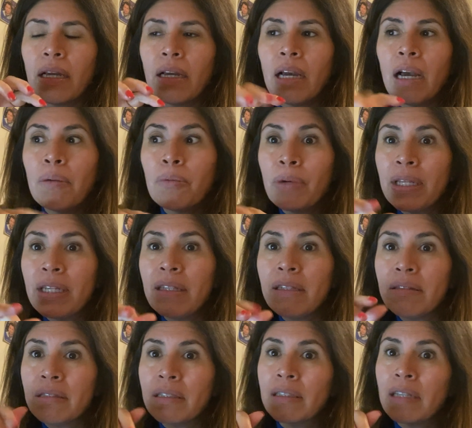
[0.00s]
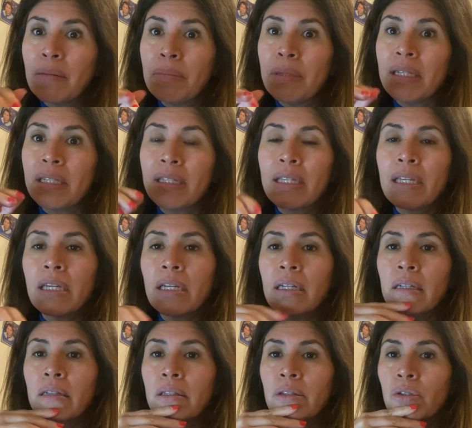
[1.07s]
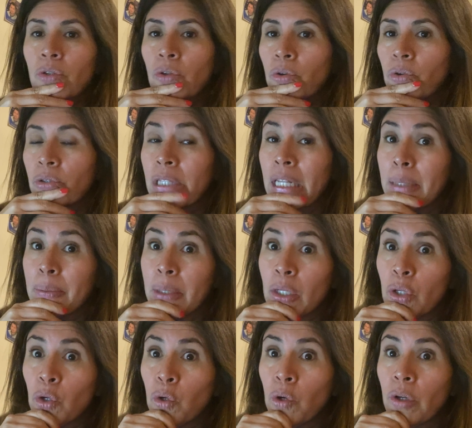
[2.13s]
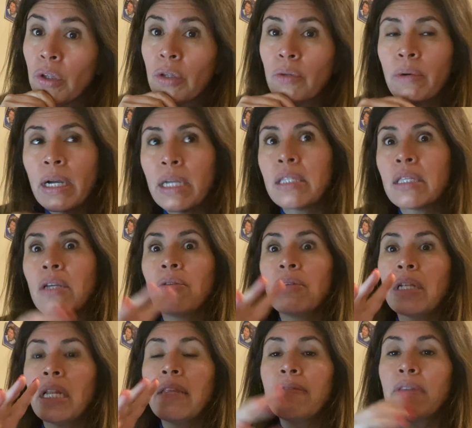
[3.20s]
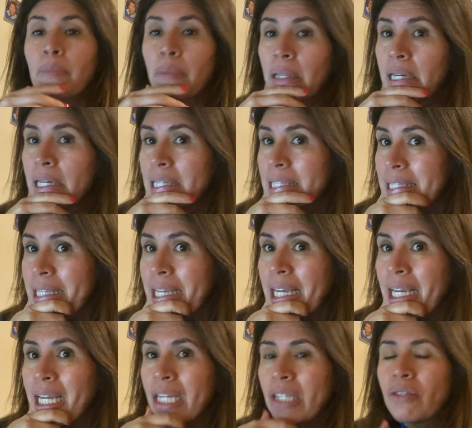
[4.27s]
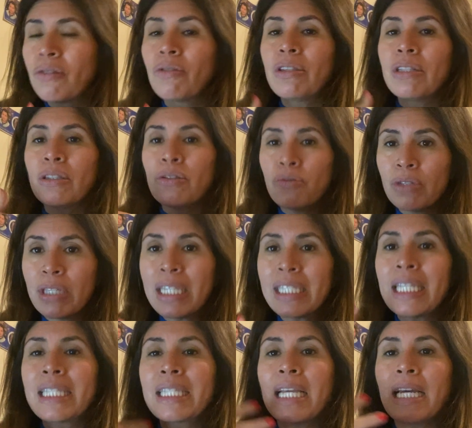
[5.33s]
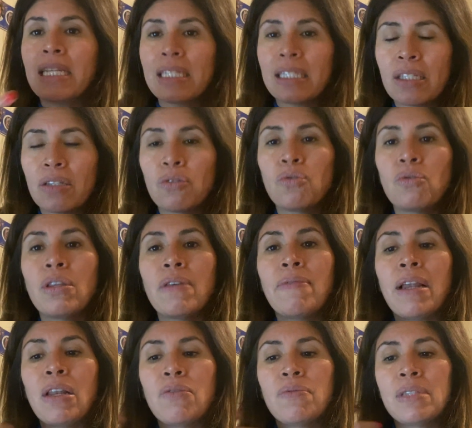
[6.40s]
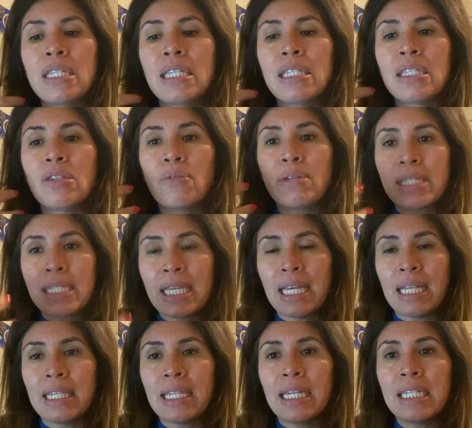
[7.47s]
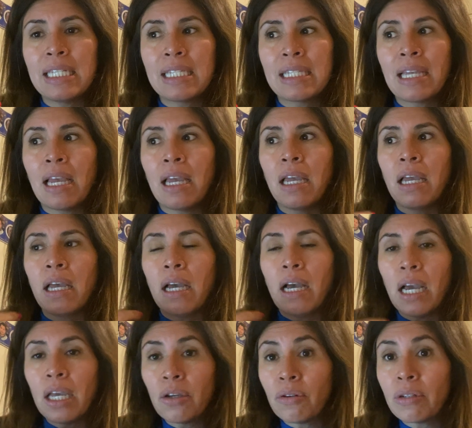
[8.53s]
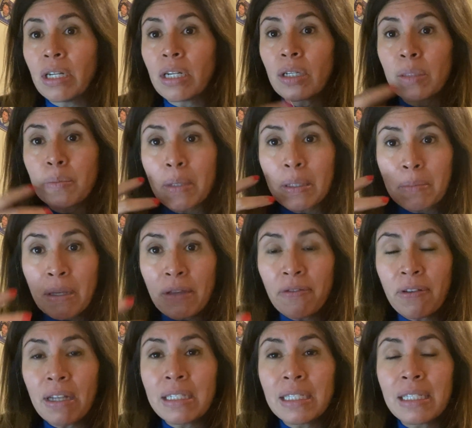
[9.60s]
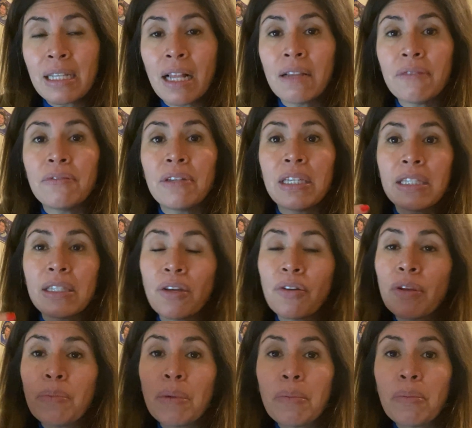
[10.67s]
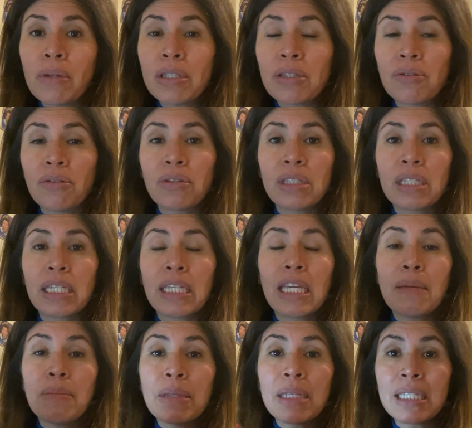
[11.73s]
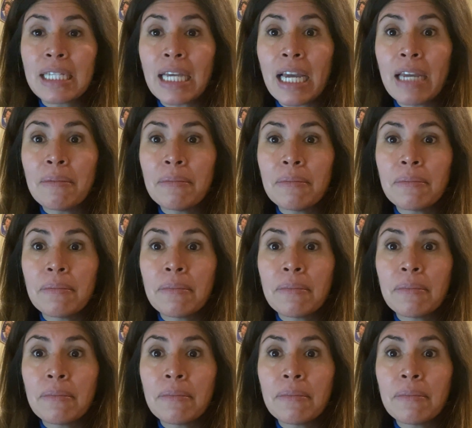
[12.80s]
I'm waiting 10 minutes here, so let me know, otherwise I'm gonna leave the place. So you just started to develop this new skill that is, I'm gonna respect myself. If the other people is not giving me the time,